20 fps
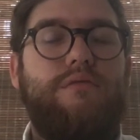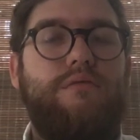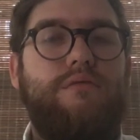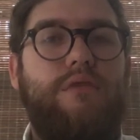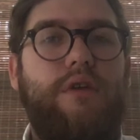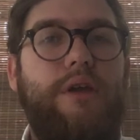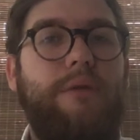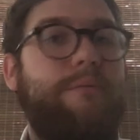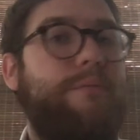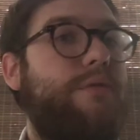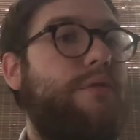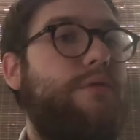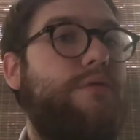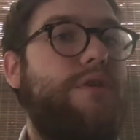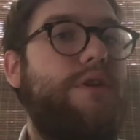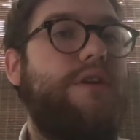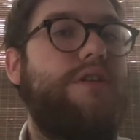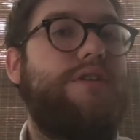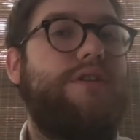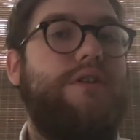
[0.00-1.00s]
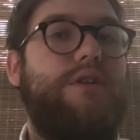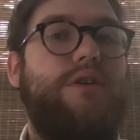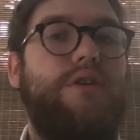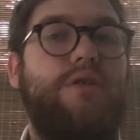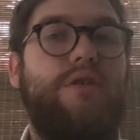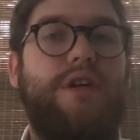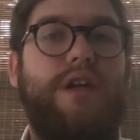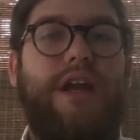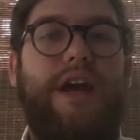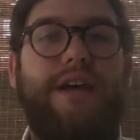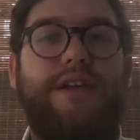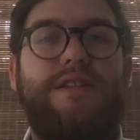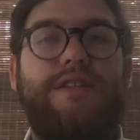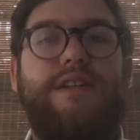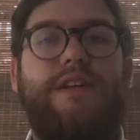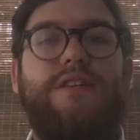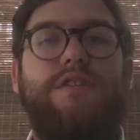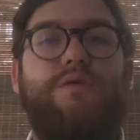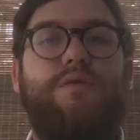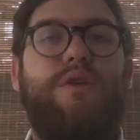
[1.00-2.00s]
employees and who can
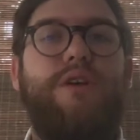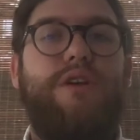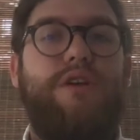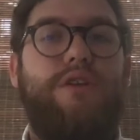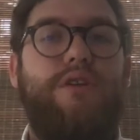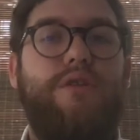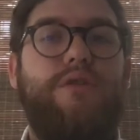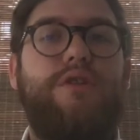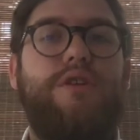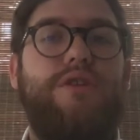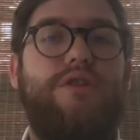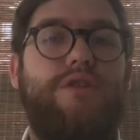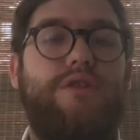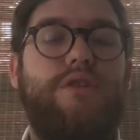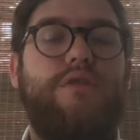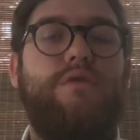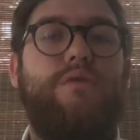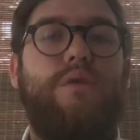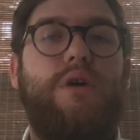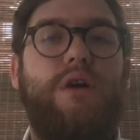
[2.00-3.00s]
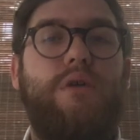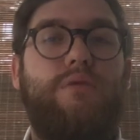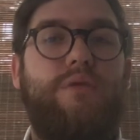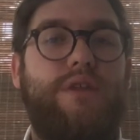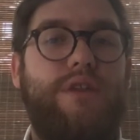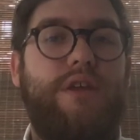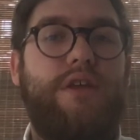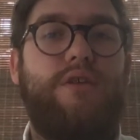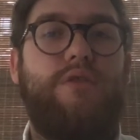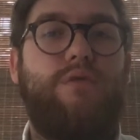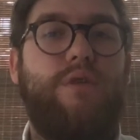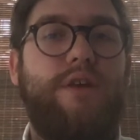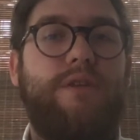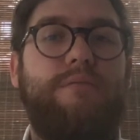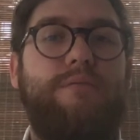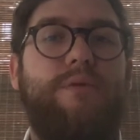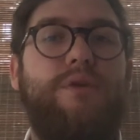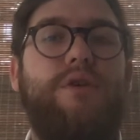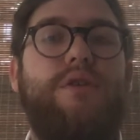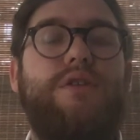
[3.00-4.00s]
access what and who can do what within
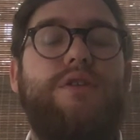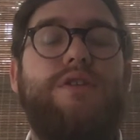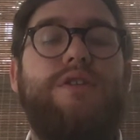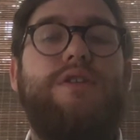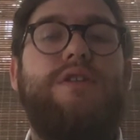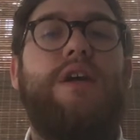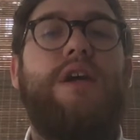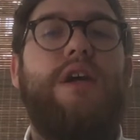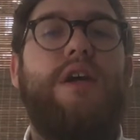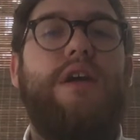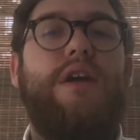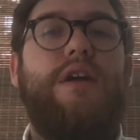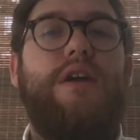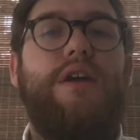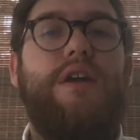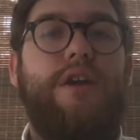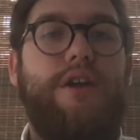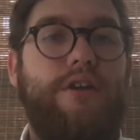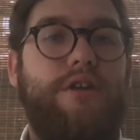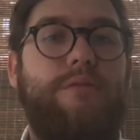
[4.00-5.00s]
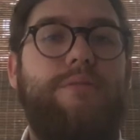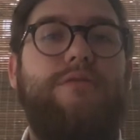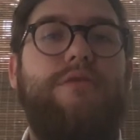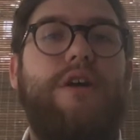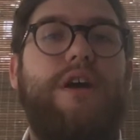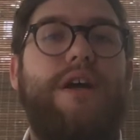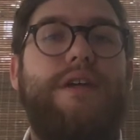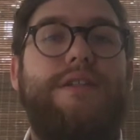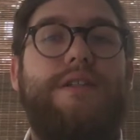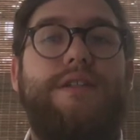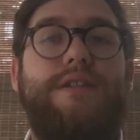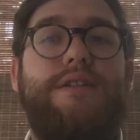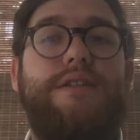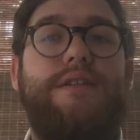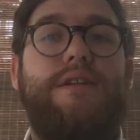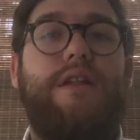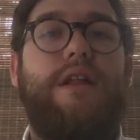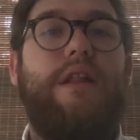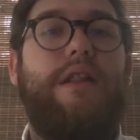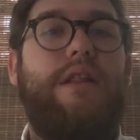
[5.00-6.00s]
QuickBooks, Enterprise is
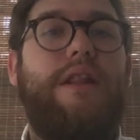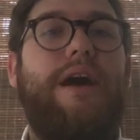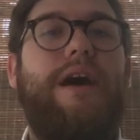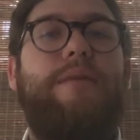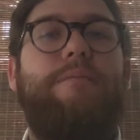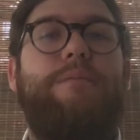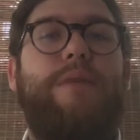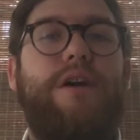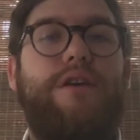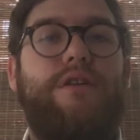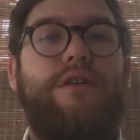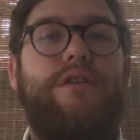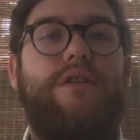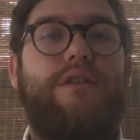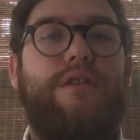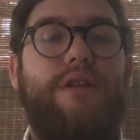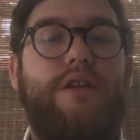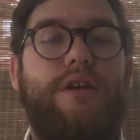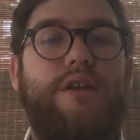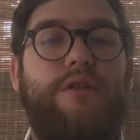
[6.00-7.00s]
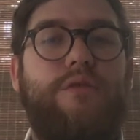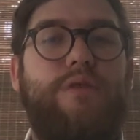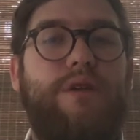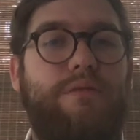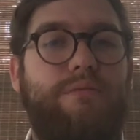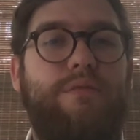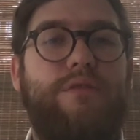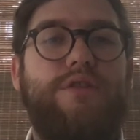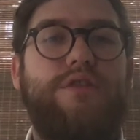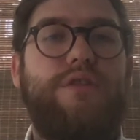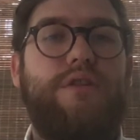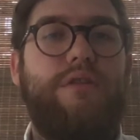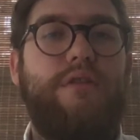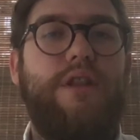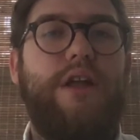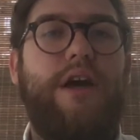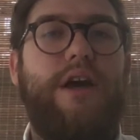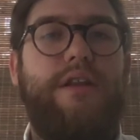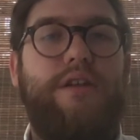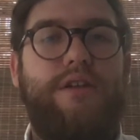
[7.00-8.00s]
still a lot better than QuickBooks
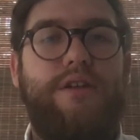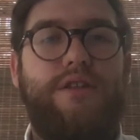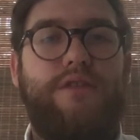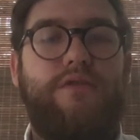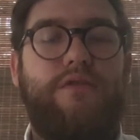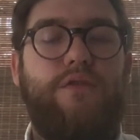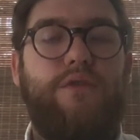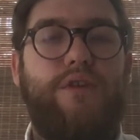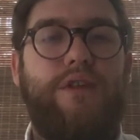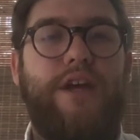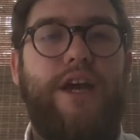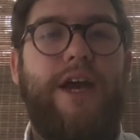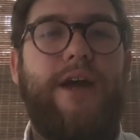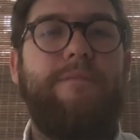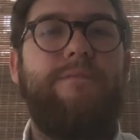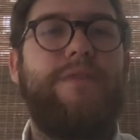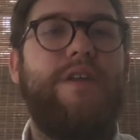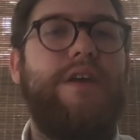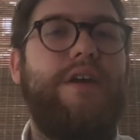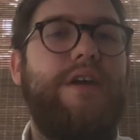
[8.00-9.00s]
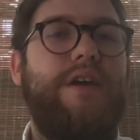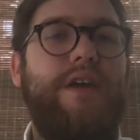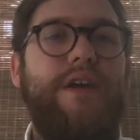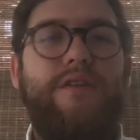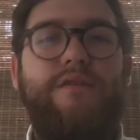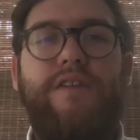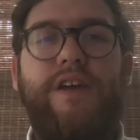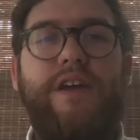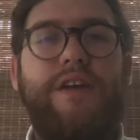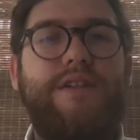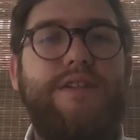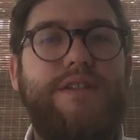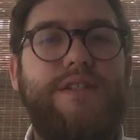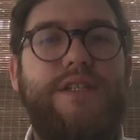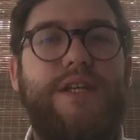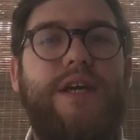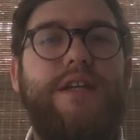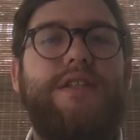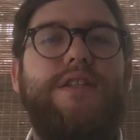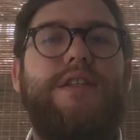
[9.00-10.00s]
Online is for that. Advanced
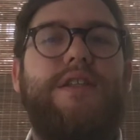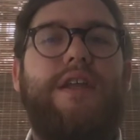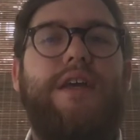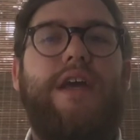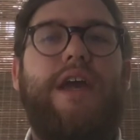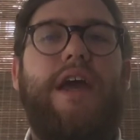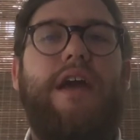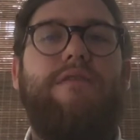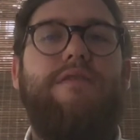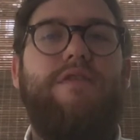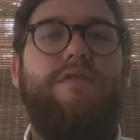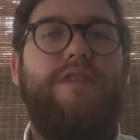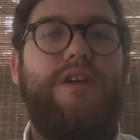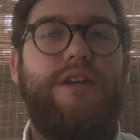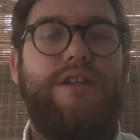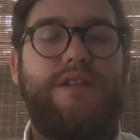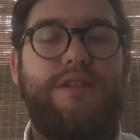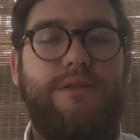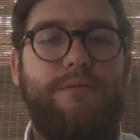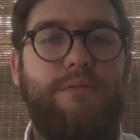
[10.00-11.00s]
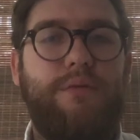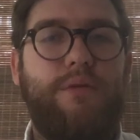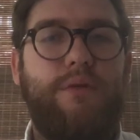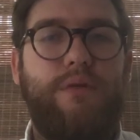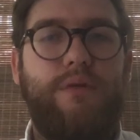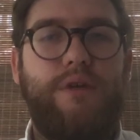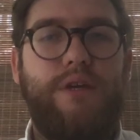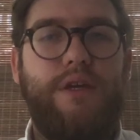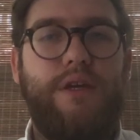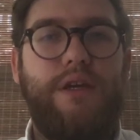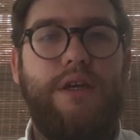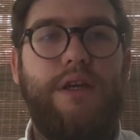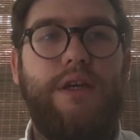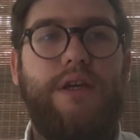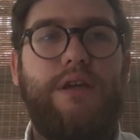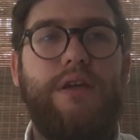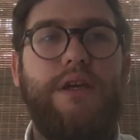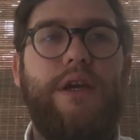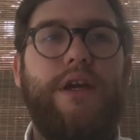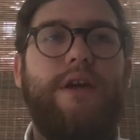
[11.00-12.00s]
says that they have advanced
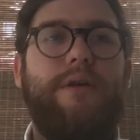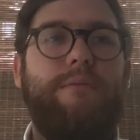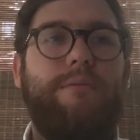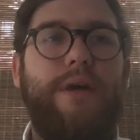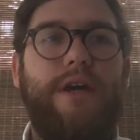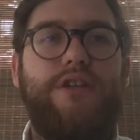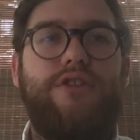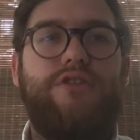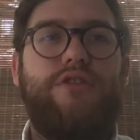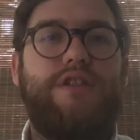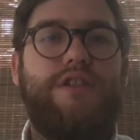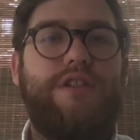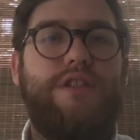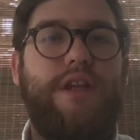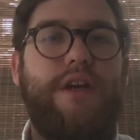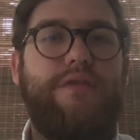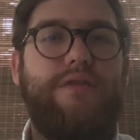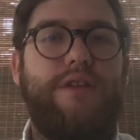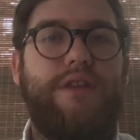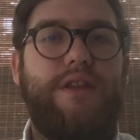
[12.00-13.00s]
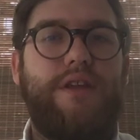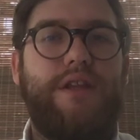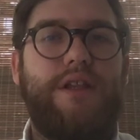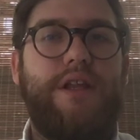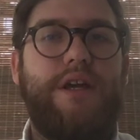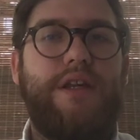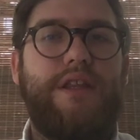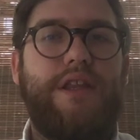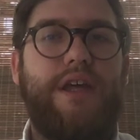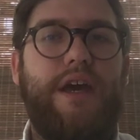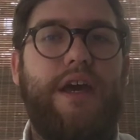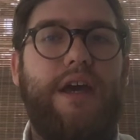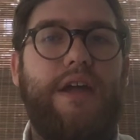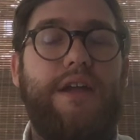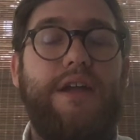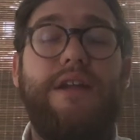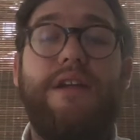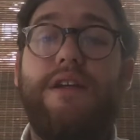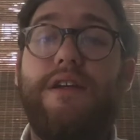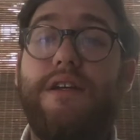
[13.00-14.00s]
employee metrics and everything like that,
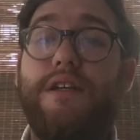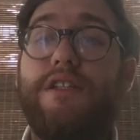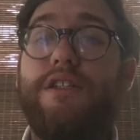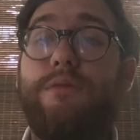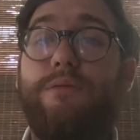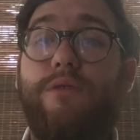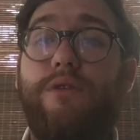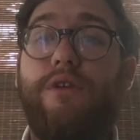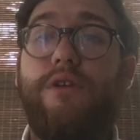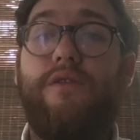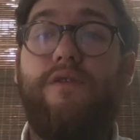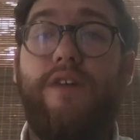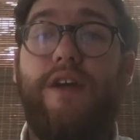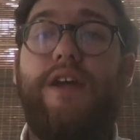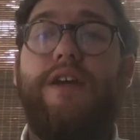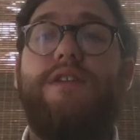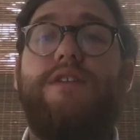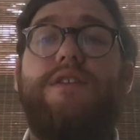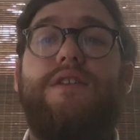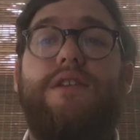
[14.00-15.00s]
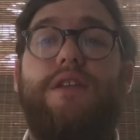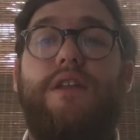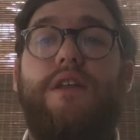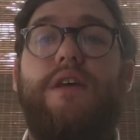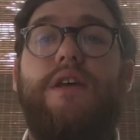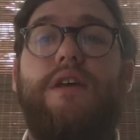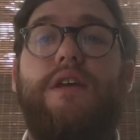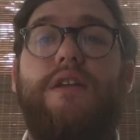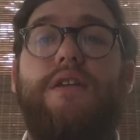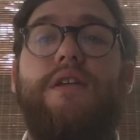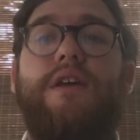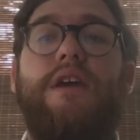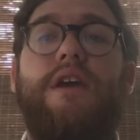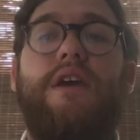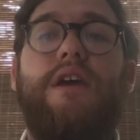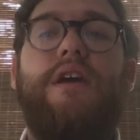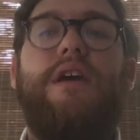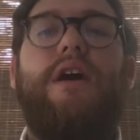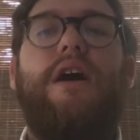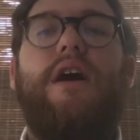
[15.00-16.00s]
and it is more advanced than
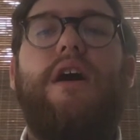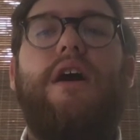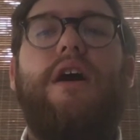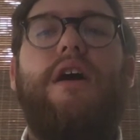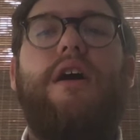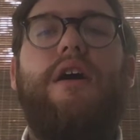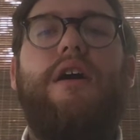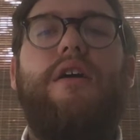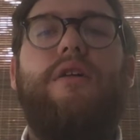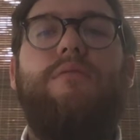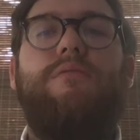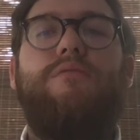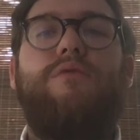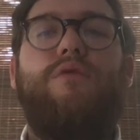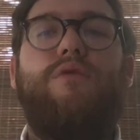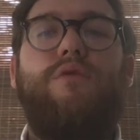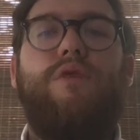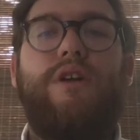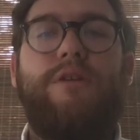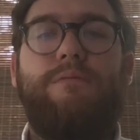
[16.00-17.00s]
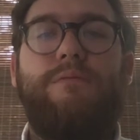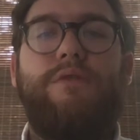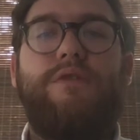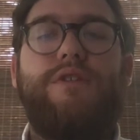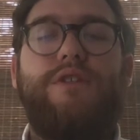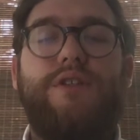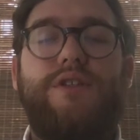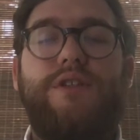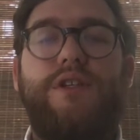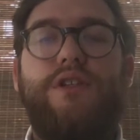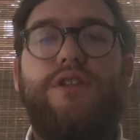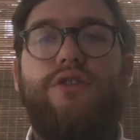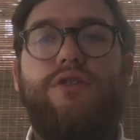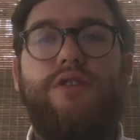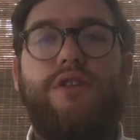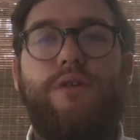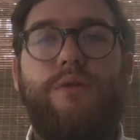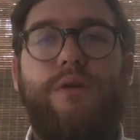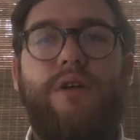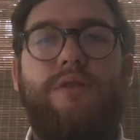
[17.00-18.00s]
QuickBooks
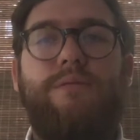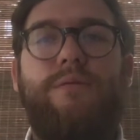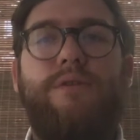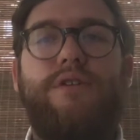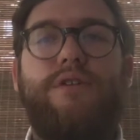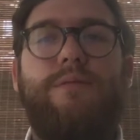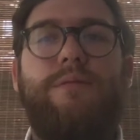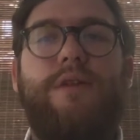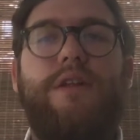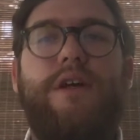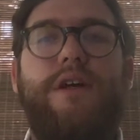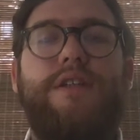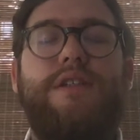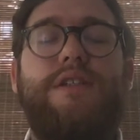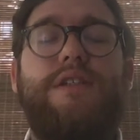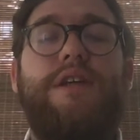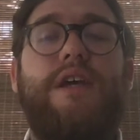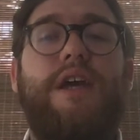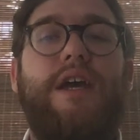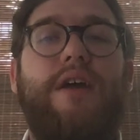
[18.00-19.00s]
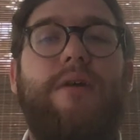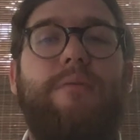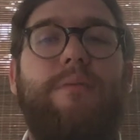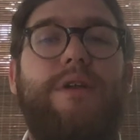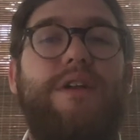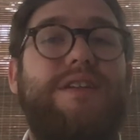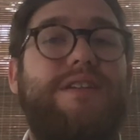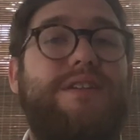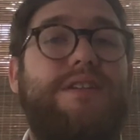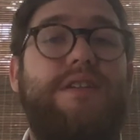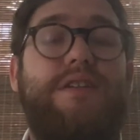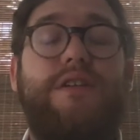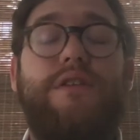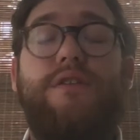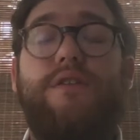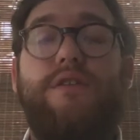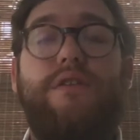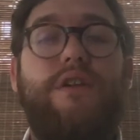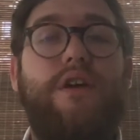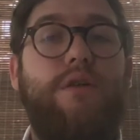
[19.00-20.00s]
Essentials and QuickBooks Plus, but it's
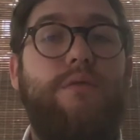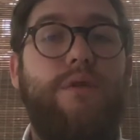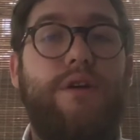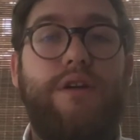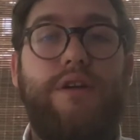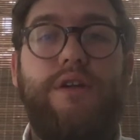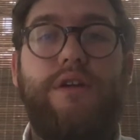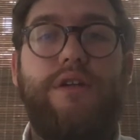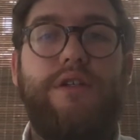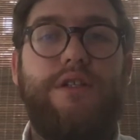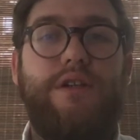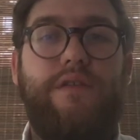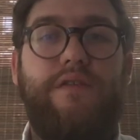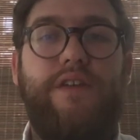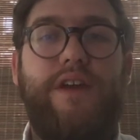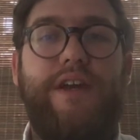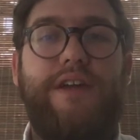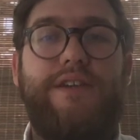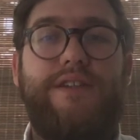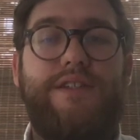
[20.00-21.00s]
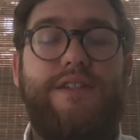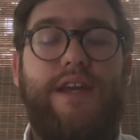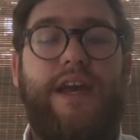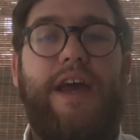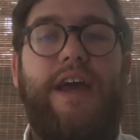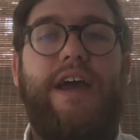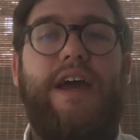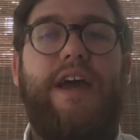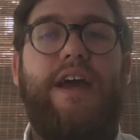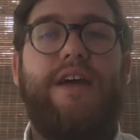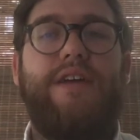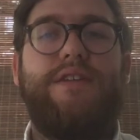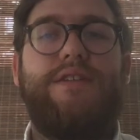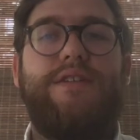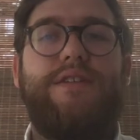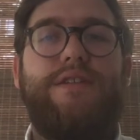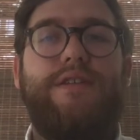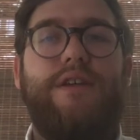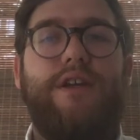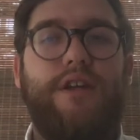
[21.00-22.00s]
still nowhere near as advanced
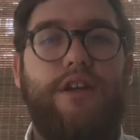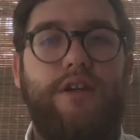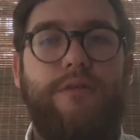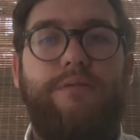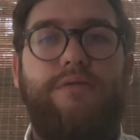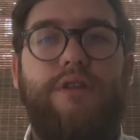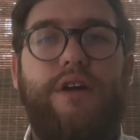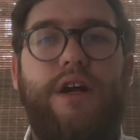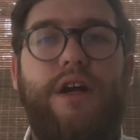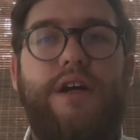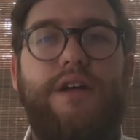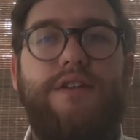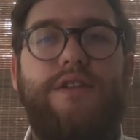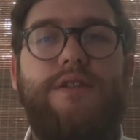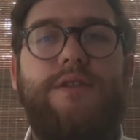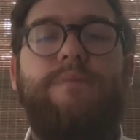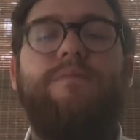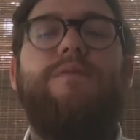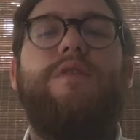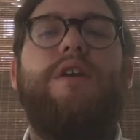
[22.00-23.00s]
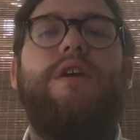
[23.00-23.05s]
as Enterprise.